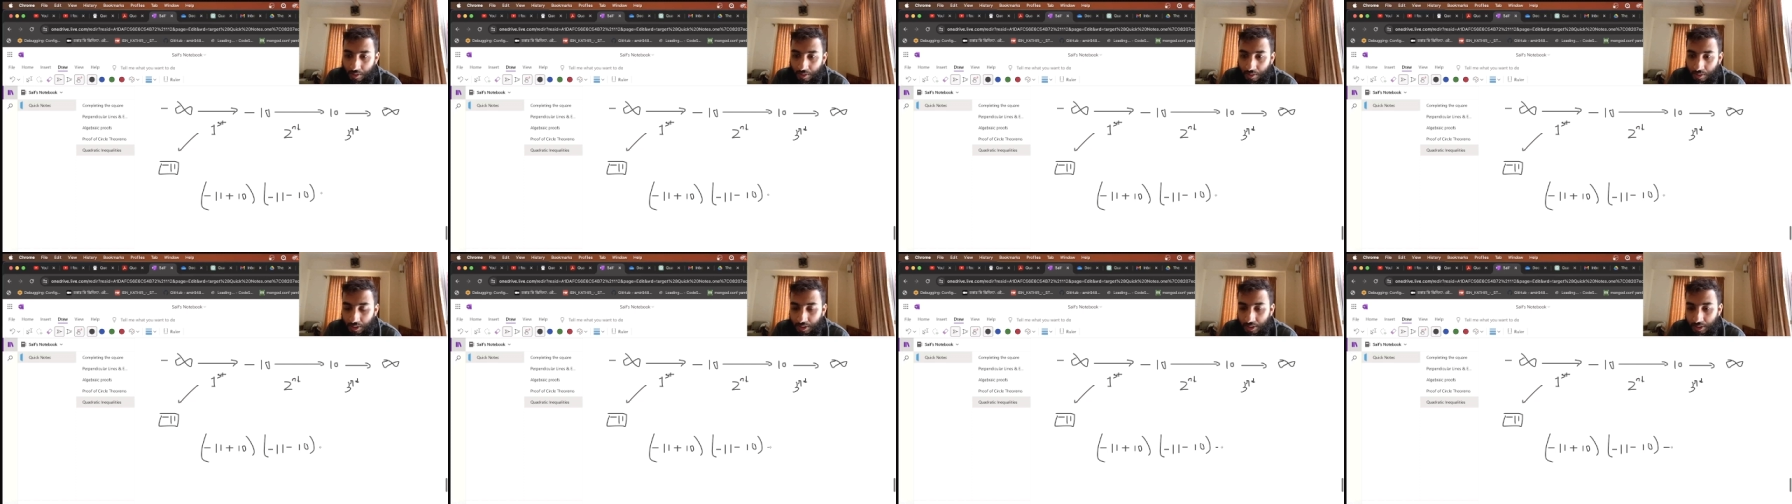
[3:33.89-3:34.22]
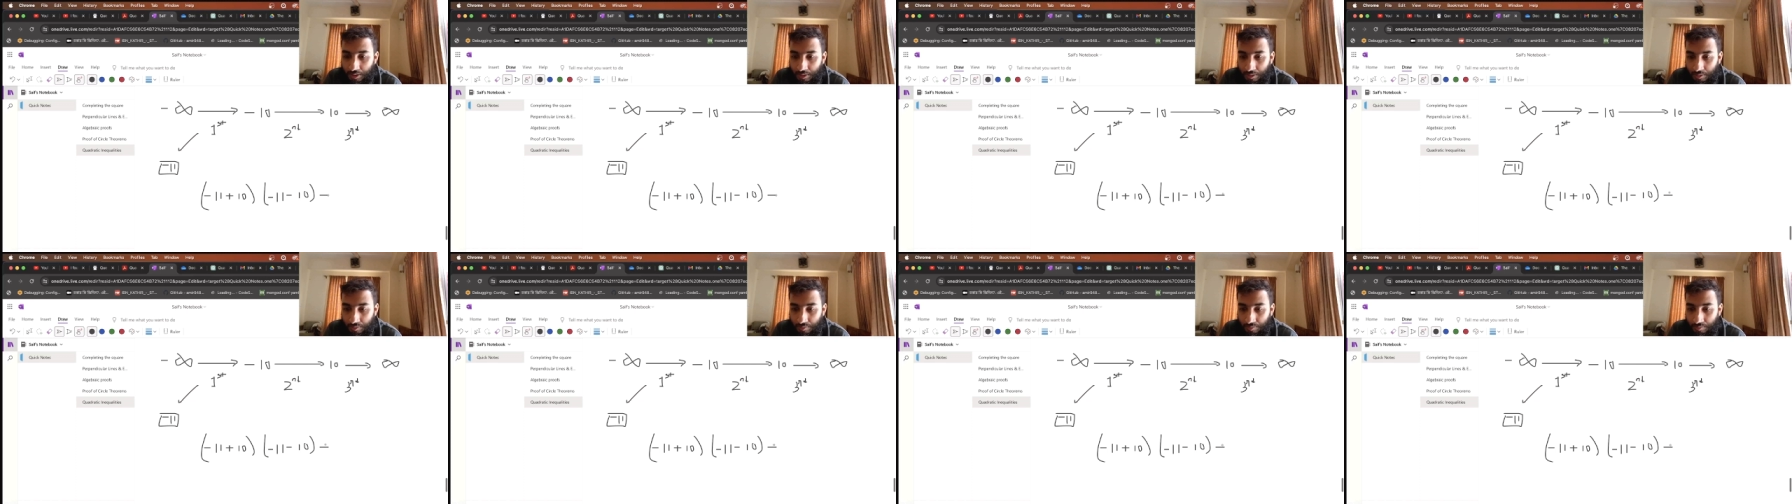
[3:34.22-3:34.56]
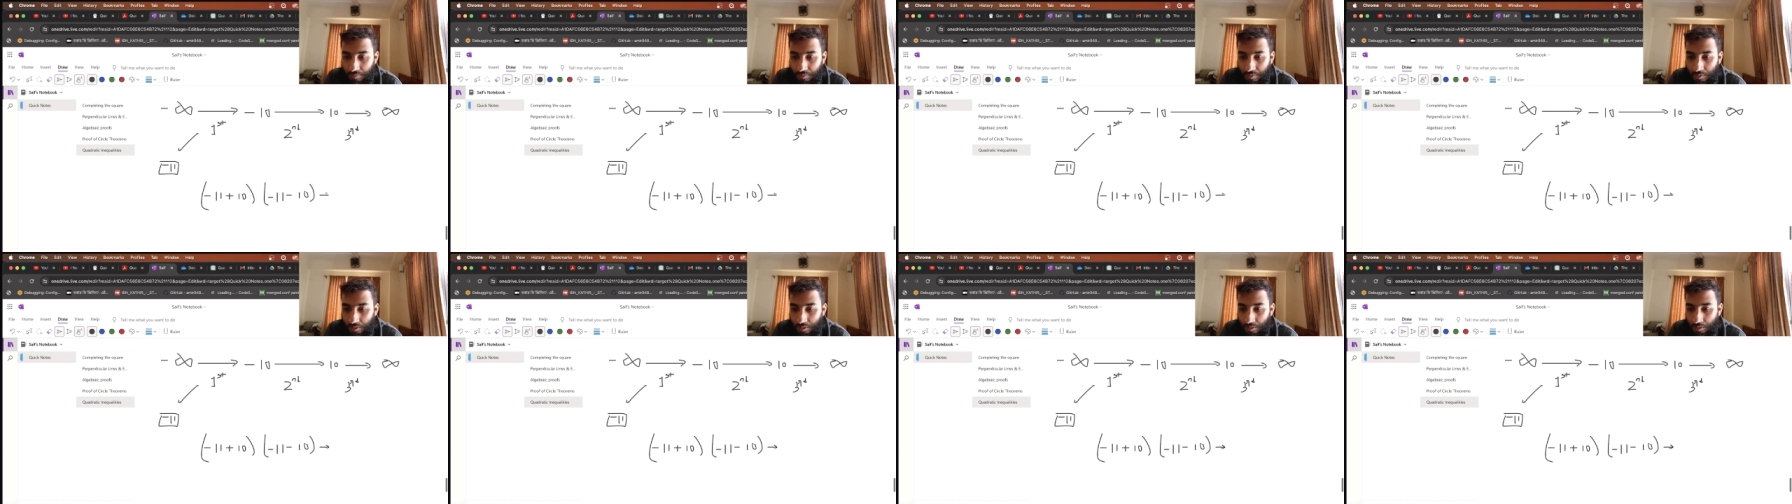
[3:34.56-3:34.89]
This is
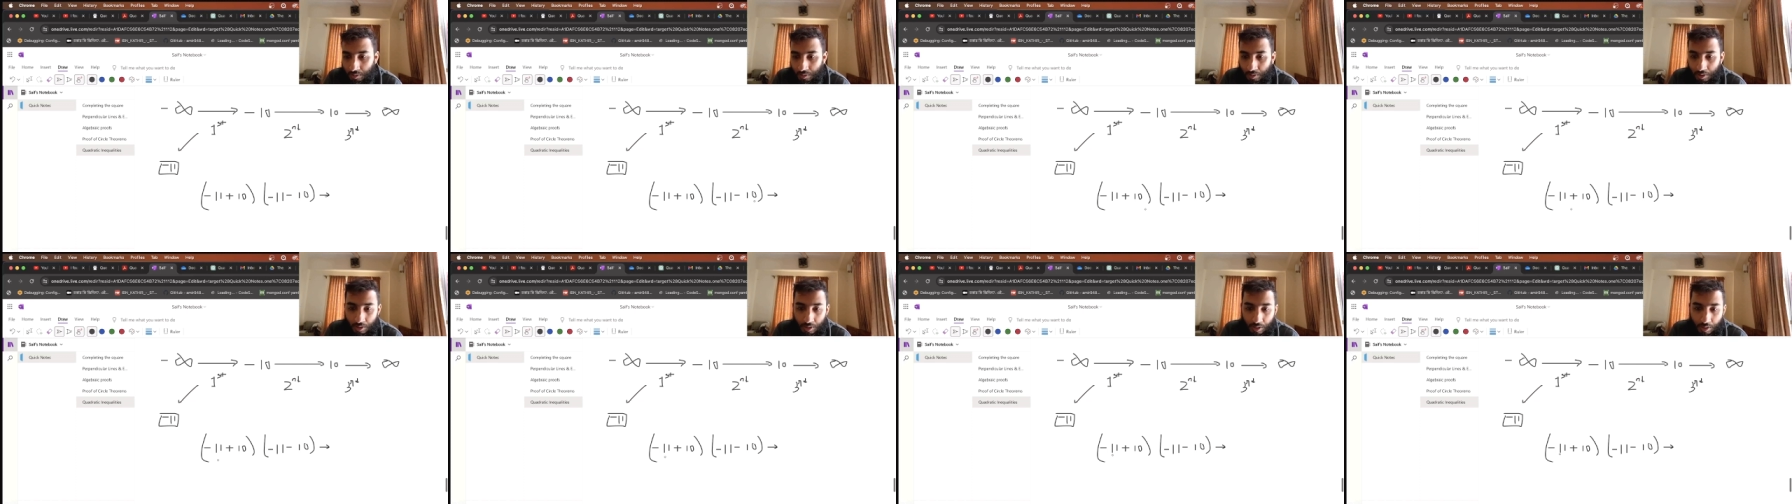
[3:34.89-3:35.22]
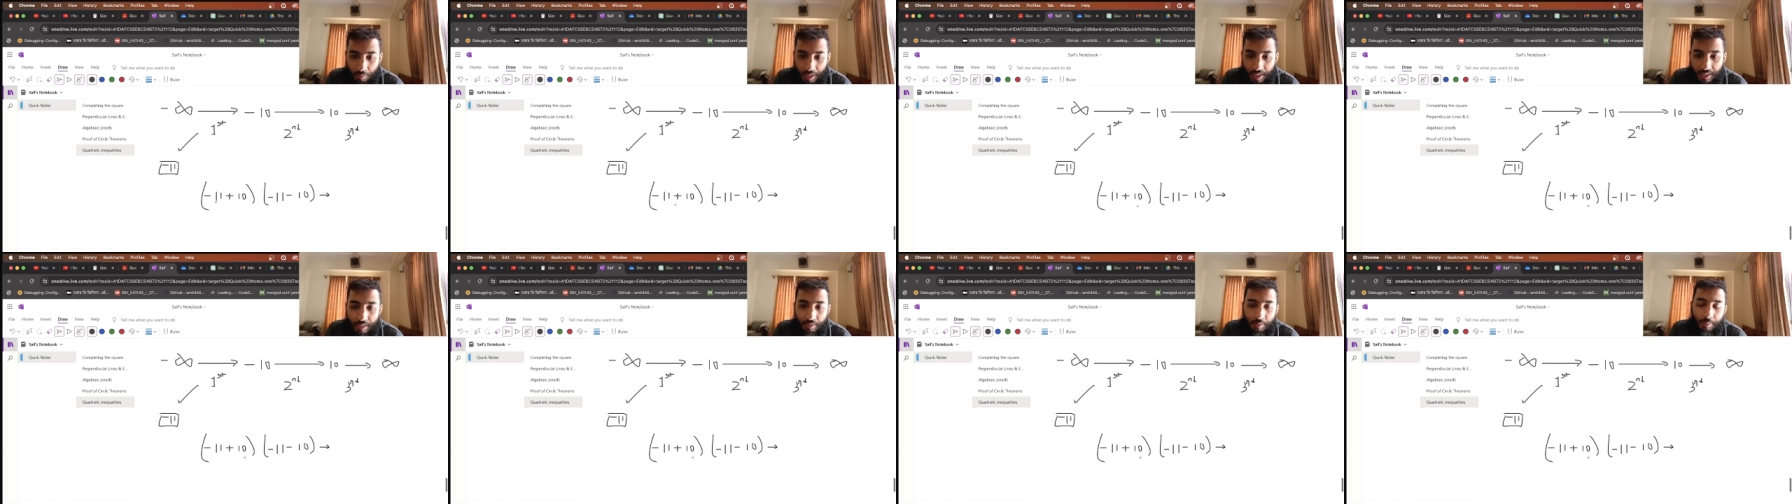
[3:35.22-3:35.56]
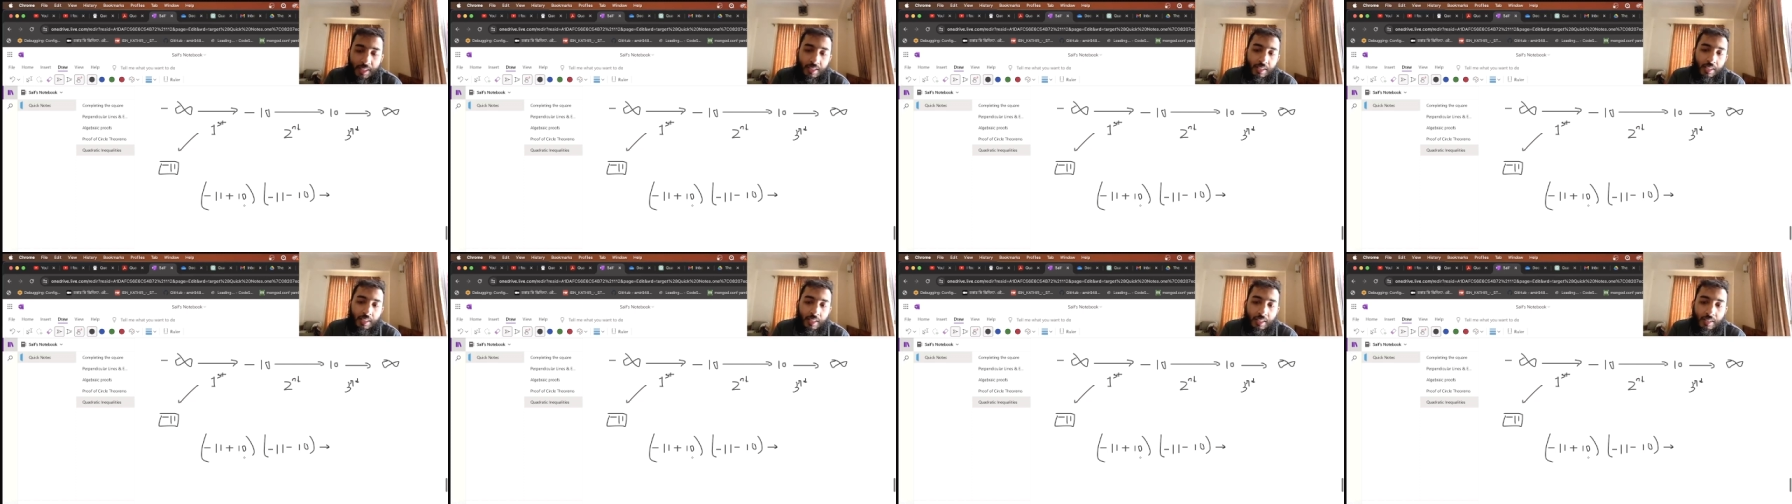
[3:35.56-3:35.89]
minus 11
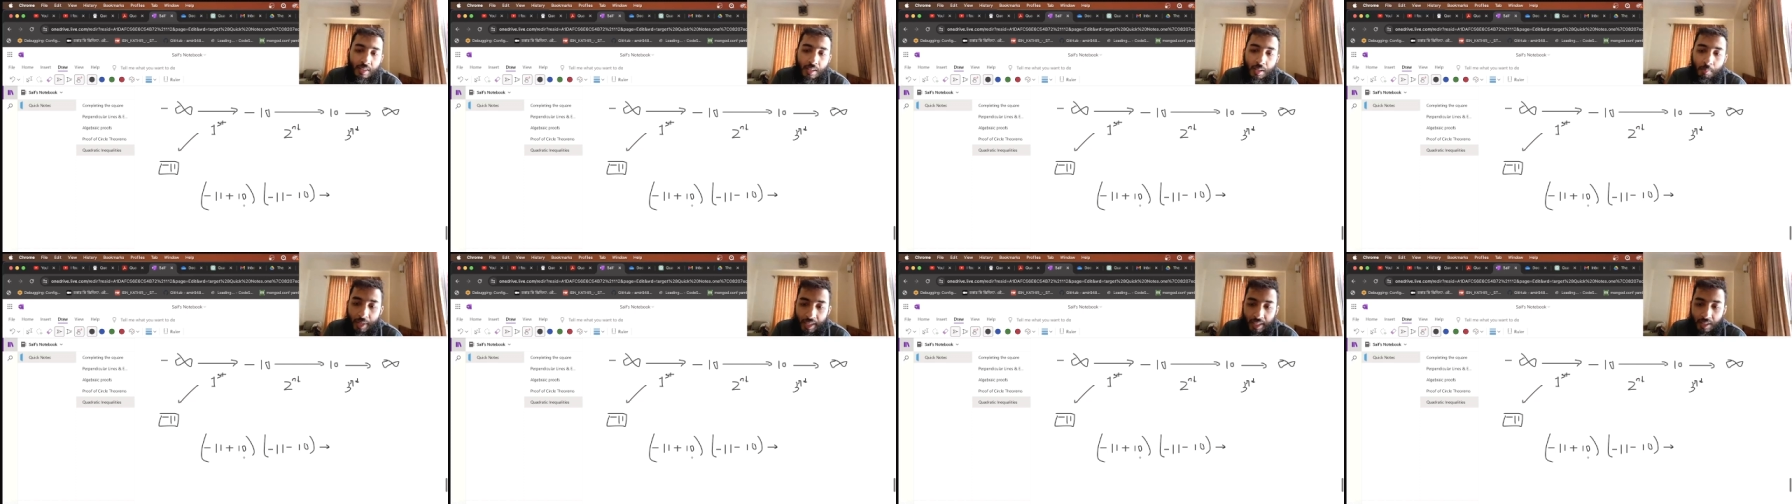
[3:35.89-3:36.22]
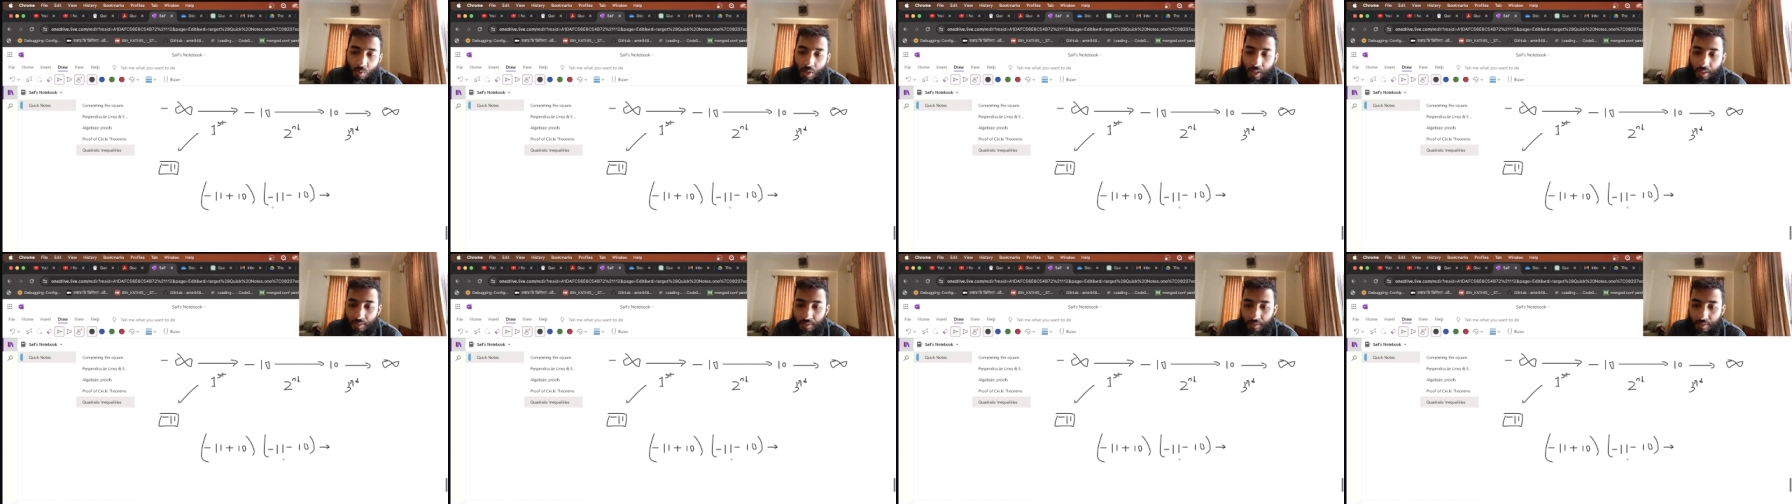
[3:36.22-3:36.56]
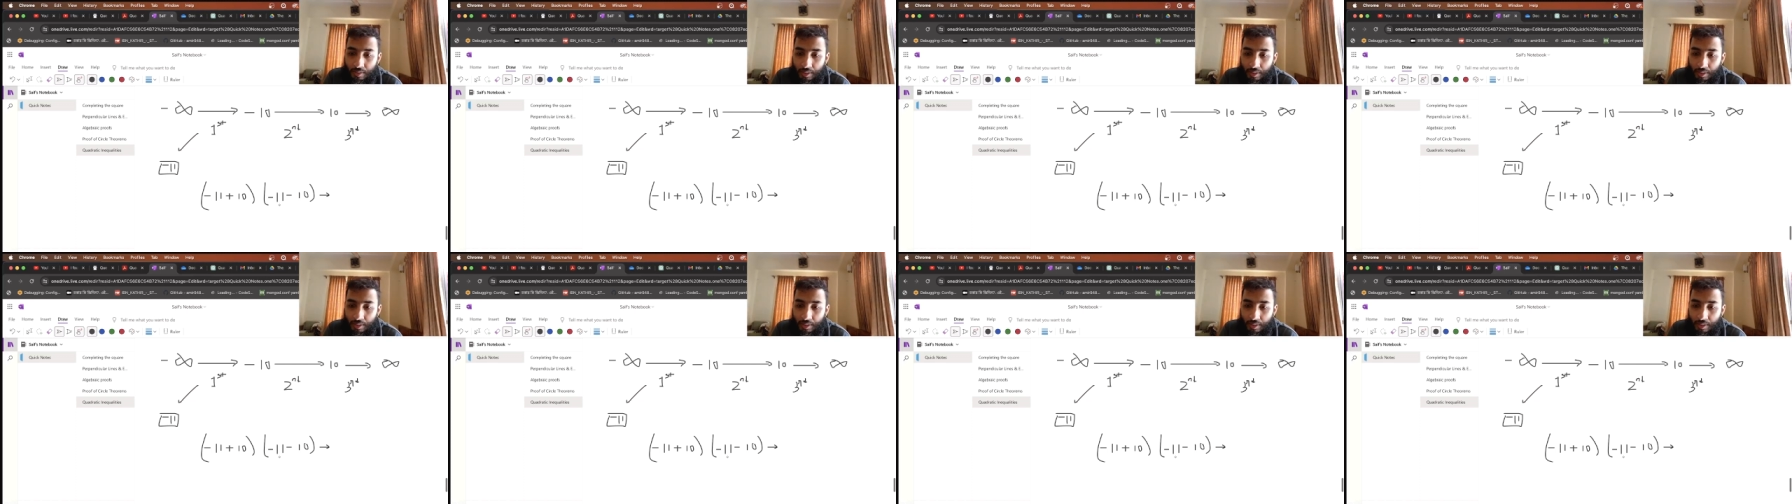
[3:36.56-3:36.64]
plus 10 is minus 1,